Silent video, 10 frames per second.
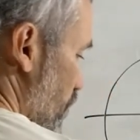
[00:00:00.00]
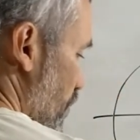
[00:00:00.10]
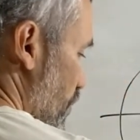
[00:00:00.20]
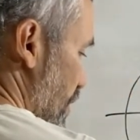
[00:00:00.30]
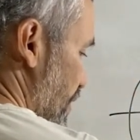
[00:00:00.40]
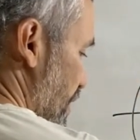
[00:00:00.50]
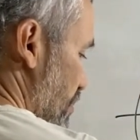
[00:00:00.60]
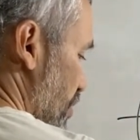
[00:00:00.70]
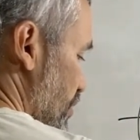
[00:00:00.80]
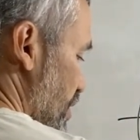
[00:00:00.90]
we think
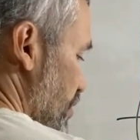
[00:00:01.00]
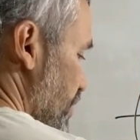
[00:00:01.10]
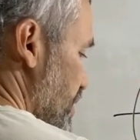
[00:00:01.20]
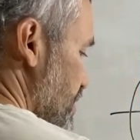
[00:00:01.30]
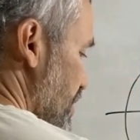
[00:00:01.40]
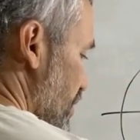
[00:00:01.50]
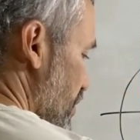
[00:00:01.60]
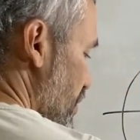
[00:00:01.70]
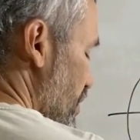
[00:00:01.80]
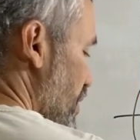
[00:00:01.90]
about the unit circle.